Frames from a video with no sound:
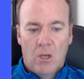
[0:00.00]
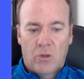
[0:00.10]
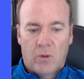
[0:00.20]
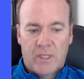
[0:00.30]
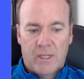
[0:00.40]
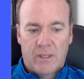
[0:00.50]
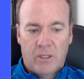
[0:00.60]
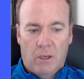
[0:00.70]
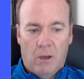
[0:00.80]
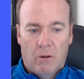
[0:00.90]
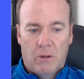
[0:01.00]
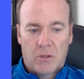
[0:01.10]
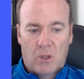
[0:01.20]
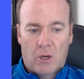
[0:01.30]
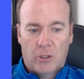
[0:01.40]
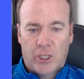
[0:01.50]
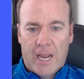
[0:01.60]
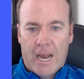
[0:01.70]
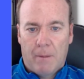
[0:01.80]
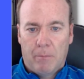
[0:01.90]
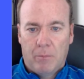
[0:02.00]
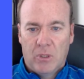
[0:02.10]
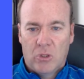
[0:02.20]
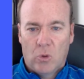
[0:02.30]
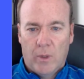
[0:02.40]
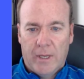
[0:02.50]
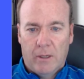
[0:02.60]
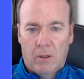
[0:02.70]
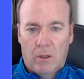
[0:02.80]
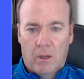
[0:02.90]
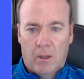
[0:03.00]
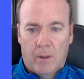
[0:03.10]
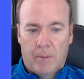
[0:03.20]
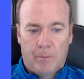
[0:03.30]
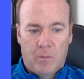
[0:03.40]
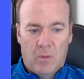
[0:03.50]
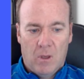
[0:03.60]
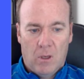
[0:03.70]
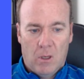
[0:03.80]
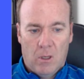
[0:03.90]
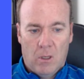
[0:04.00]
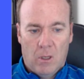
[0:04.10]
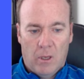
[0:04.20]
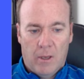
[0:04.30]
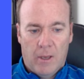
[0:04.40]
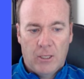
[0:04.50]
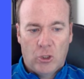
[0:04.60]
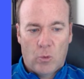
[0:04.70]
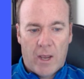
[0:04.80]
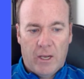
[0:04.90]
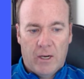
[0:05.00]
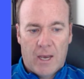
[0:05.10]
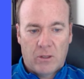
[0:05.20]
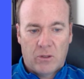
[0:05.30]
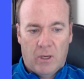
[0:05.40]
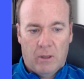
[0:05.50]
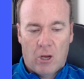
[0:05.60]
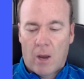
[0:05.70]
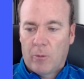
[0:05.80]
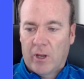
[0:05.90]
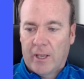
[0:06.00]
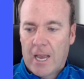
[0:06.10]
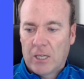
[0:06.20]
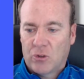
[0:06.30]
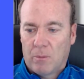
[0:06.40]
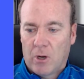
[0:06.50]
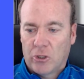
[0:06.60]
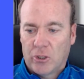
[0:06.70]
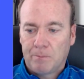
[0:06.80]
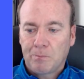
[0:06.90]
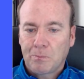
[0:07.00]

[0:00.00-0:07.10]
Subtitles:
So as you can see here, there's a large gap between the HUI index and the operating cash flow margin.